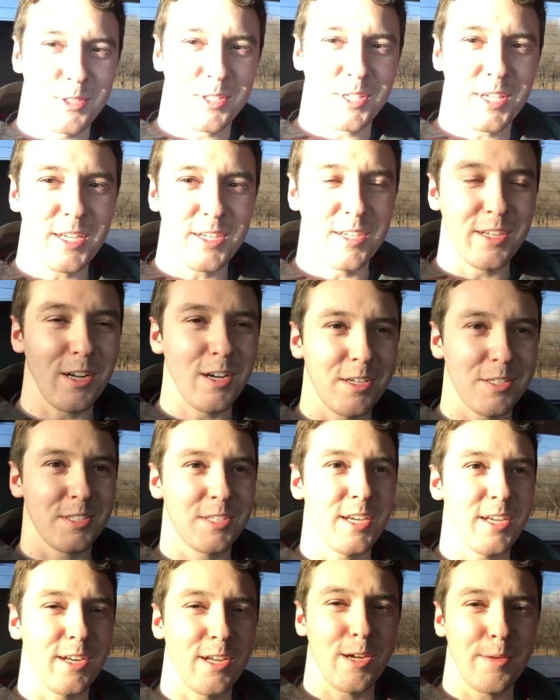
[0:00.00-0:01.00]
getting it all
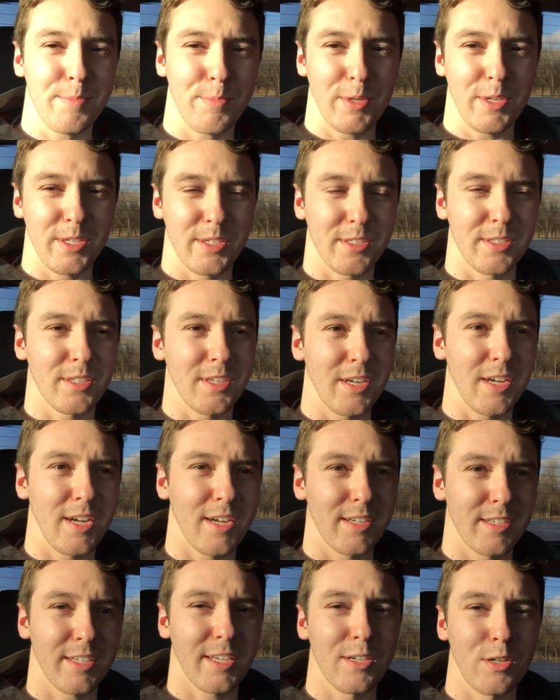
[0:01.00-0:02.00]
set up and
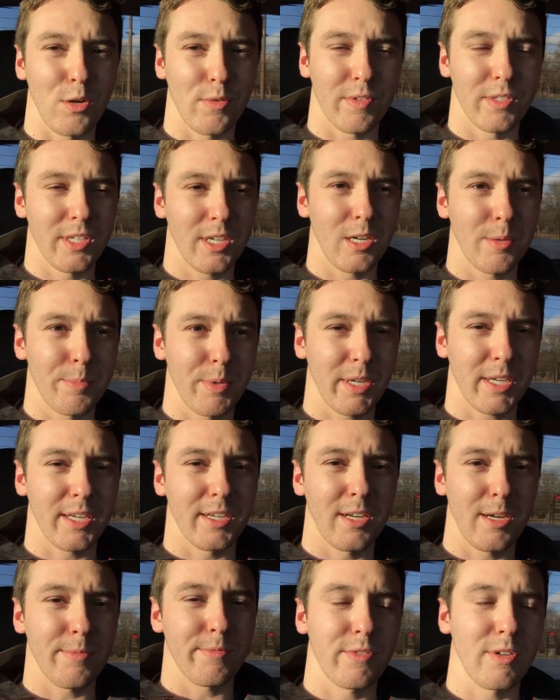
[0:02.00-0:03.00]
getting over there to pick
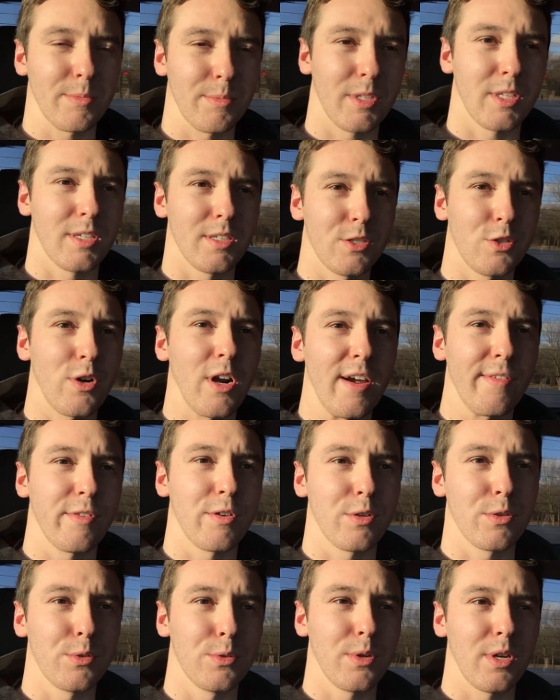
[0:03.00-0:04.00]
it up from the driver
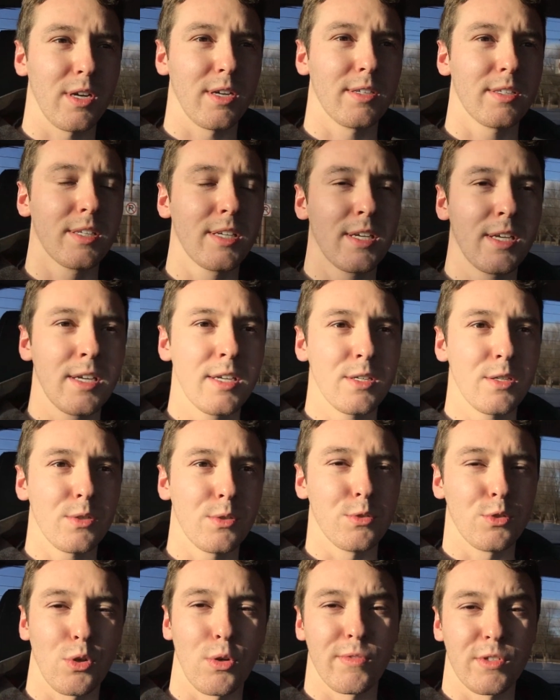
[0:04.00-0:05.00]

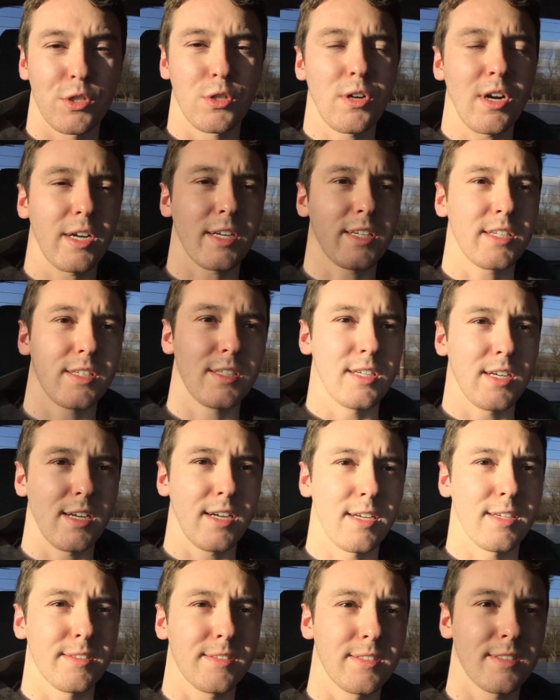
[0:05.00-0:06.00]
who drove a truck
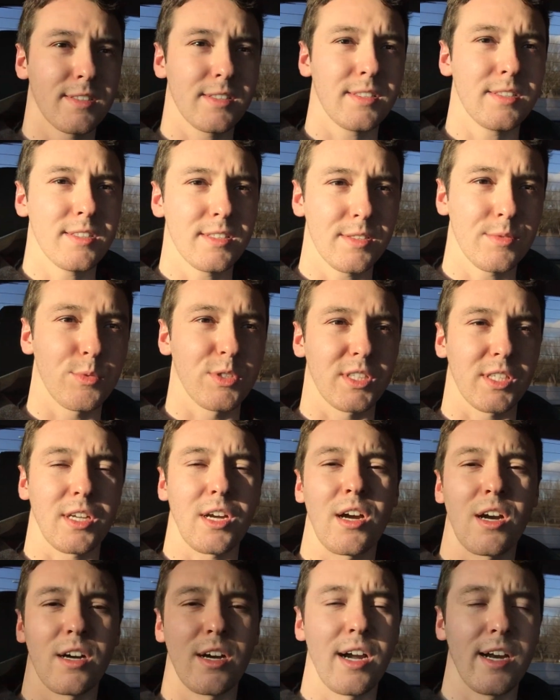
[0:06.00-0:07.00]
with the
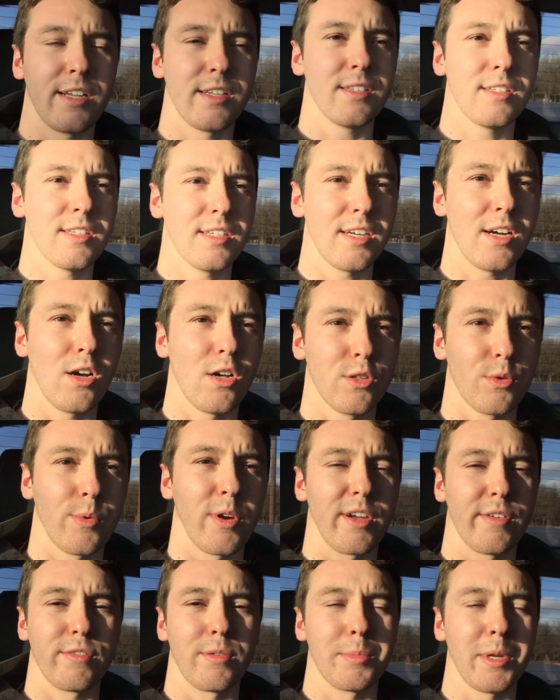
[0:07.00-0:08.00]
car on it all the
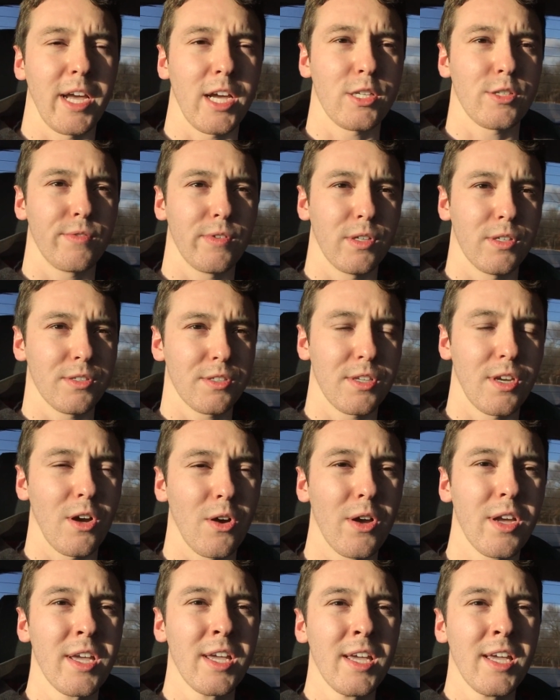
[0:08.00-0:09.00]
way from Nashville.
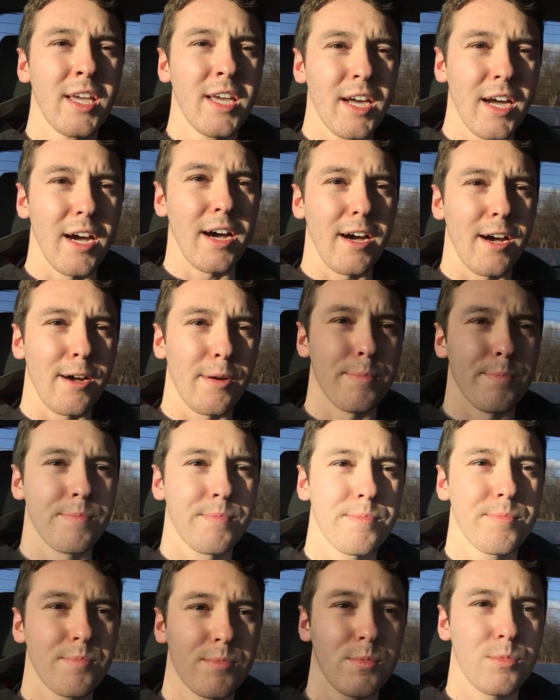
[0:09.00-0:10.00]
So
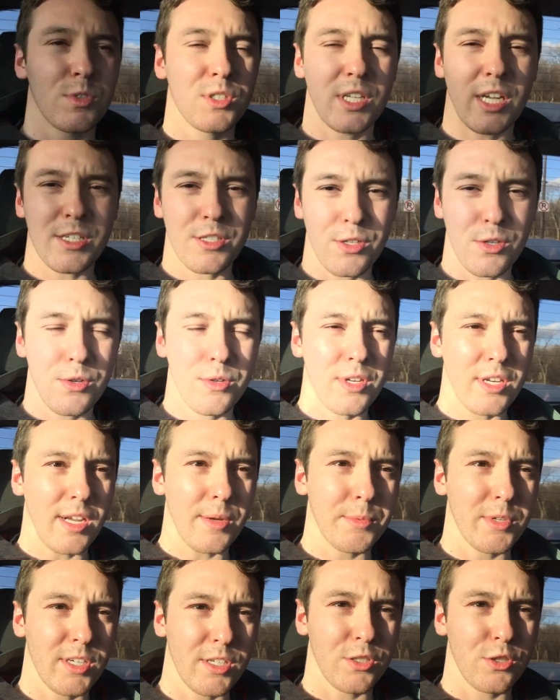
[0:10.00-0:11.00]
stay tuned, and
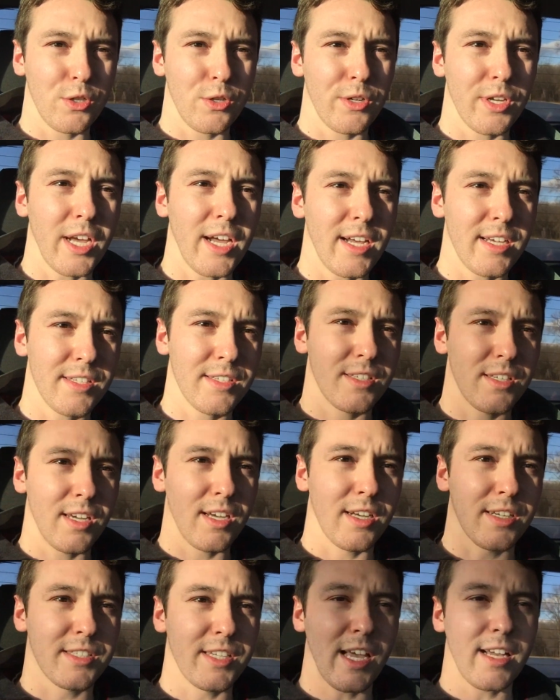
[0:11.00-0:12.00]
I'm going to show you guys
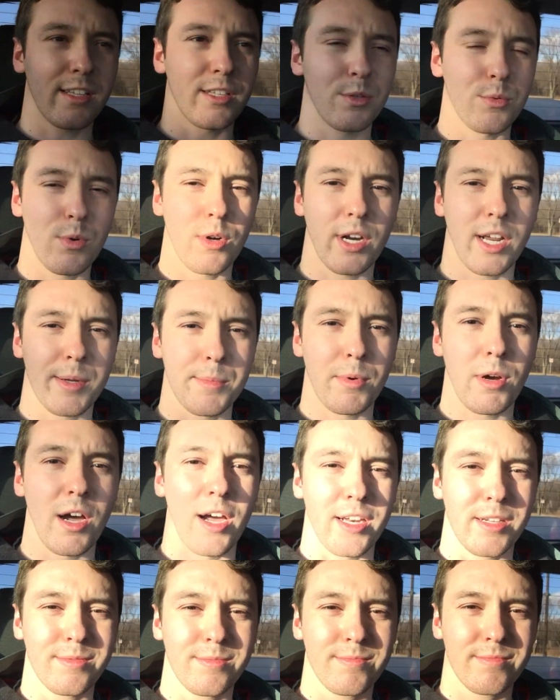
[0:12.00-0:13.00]
exactly what I
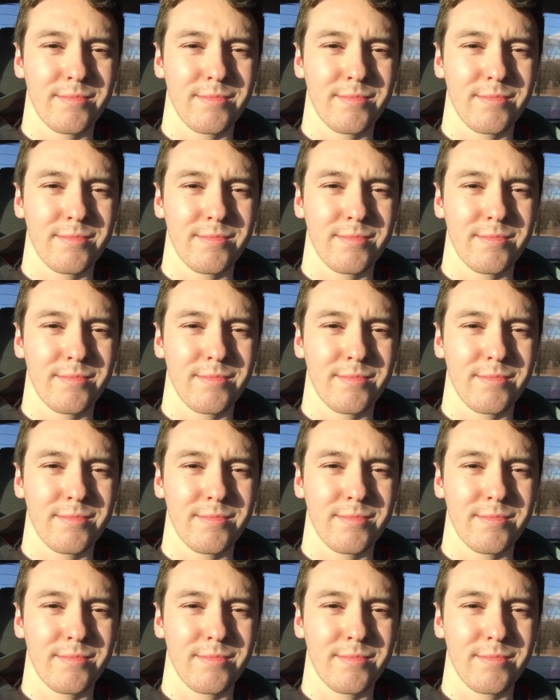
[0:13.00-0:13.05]
bought.